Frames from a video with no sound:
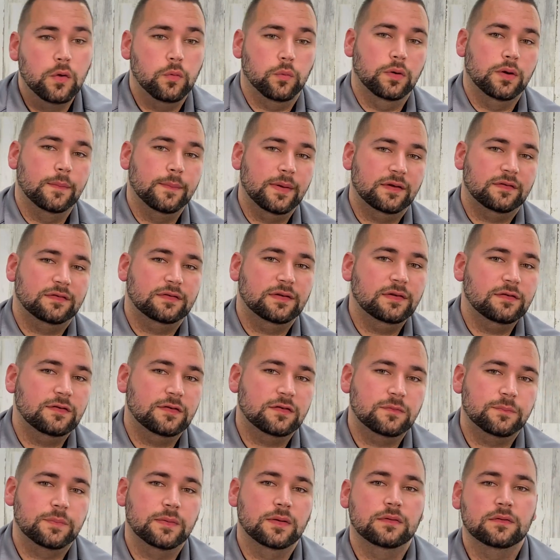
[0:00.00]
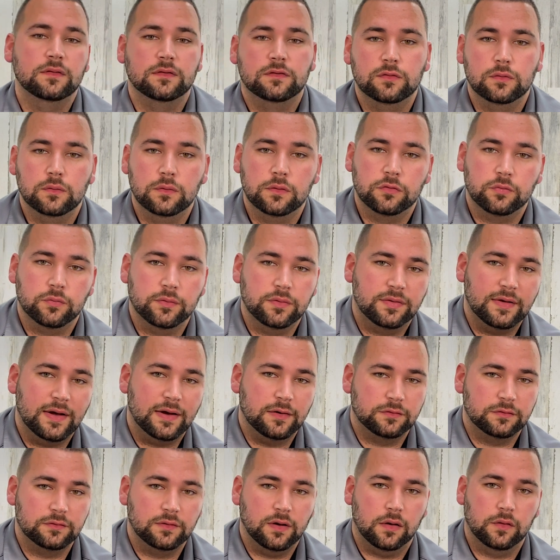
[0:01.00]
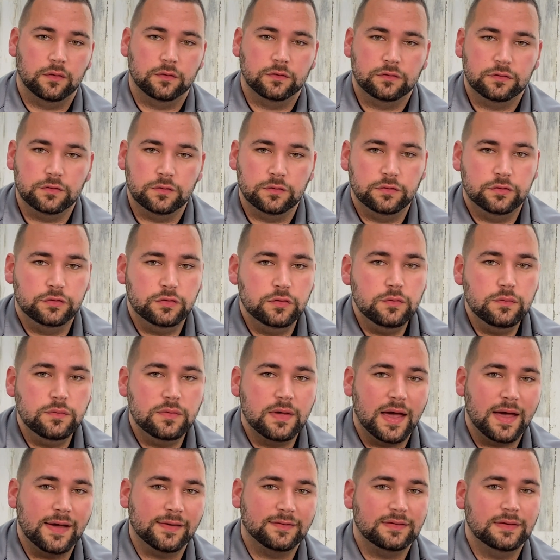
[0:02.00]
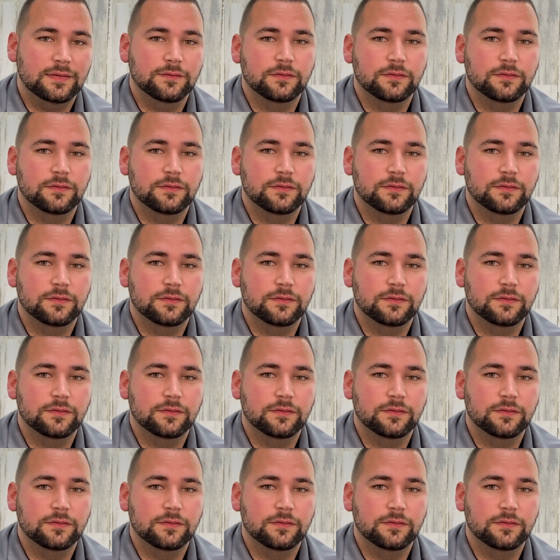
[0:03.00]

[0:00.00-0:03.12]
Would it make sense to spend the $2,000 to $3,000 to do that,